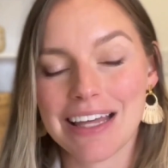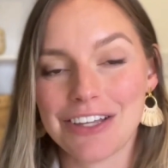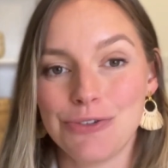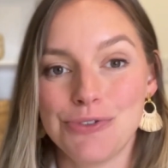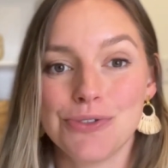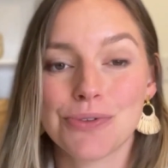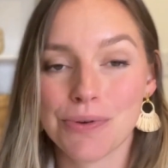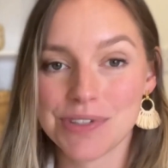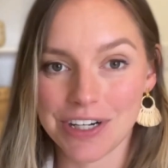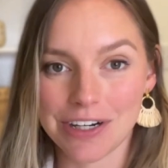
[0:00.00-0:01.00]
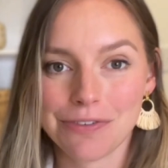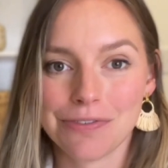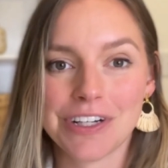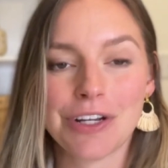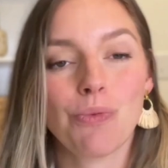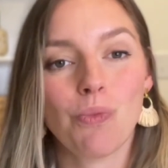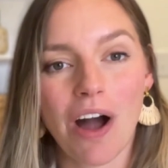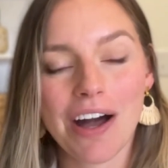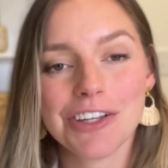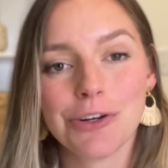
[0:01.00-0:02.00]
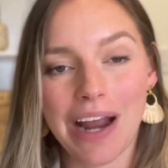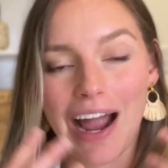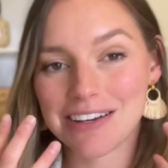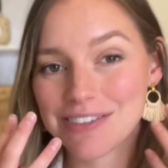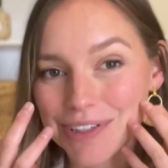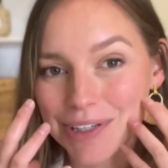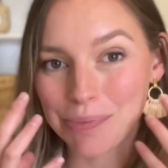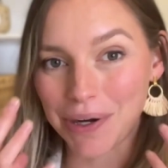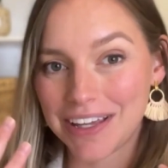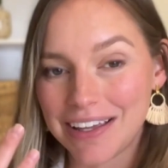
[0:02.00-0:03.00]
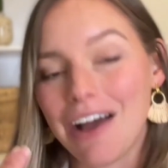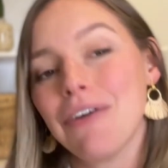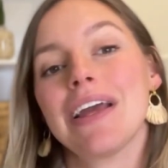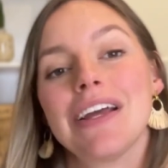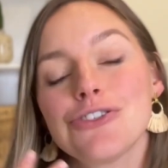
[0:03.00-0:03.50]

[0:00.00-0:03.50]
that you do go dairy-free while you are actively breaking out and